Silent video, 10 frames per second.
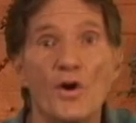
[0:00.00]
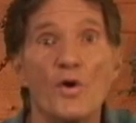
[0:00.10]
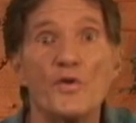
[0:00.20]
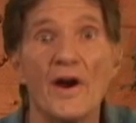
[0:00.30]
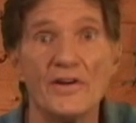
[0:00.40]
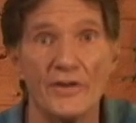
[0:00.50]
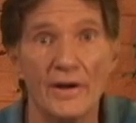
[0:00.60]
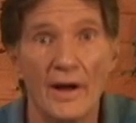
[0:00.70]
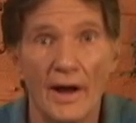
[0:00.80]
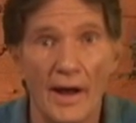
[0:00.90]
go
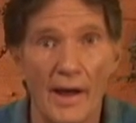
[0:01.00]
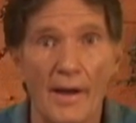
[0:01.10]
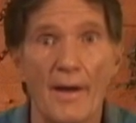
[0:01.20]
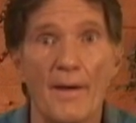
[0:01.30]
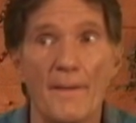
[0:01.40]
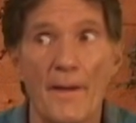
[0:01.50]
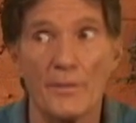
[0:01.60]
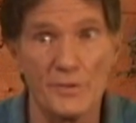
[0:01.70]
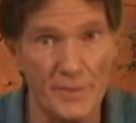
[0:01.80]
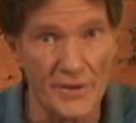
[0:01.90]
crazy. I
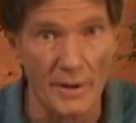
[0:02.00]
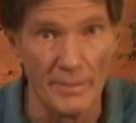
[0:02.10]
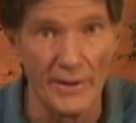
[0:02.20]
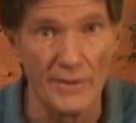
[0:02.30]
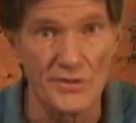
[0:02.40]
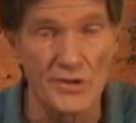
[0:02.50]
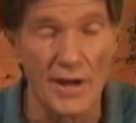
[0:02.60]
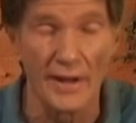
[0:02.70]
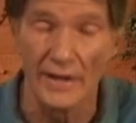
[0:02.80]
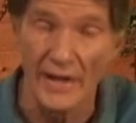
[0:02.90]
was becoming
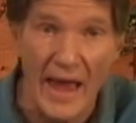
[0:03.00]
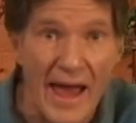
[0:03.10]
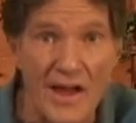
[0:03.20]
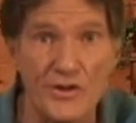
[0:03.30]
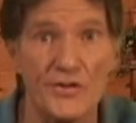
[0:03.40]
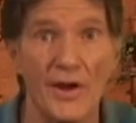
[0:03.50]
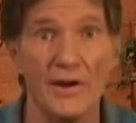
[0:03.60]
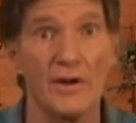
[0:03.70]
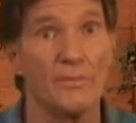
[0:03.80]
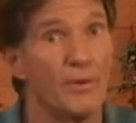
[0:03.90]
slightly
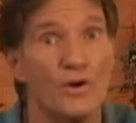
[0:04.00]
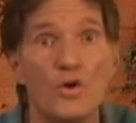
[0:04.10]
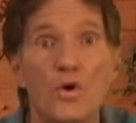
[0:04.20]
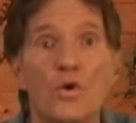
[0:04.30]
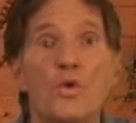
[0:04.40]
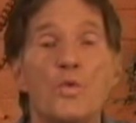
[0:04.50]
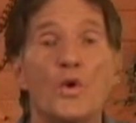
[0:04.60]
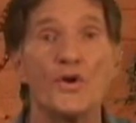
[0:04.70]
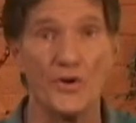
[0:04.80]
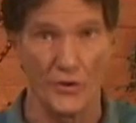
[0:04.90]
agitated, but who
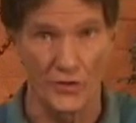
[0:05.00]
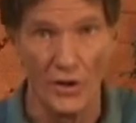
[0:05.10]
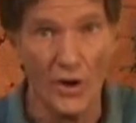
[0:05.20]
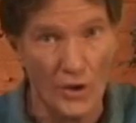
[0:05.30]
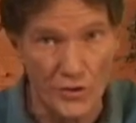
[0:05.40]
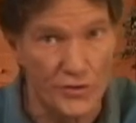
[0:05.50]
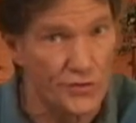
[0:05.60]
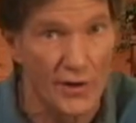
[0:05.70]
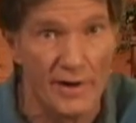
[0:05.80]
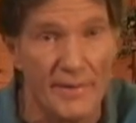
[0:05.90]
wouldn't?
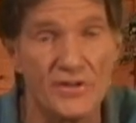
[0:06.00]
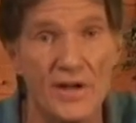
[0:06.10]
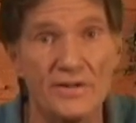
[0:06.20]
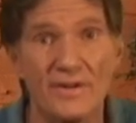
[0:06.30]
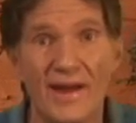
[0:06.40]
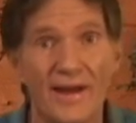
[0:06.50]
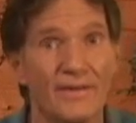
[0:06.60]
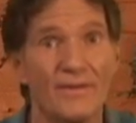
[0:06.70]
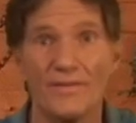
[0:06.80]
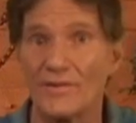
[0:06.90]
Trying to make sense of that,
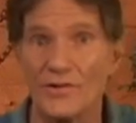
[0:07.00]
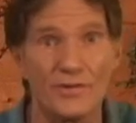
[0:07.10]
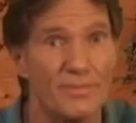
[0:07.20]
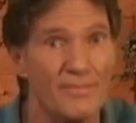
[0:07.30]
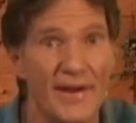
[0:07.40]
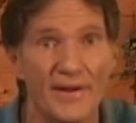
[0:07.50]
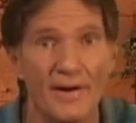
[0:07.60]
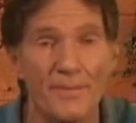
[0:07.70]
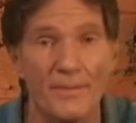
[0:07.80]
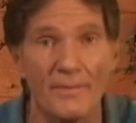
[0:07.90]
you know, they're just
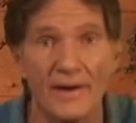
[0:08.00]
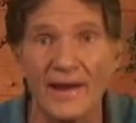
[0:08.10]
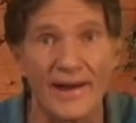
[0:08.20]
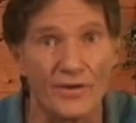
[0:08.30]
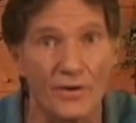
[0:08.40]
making up the money out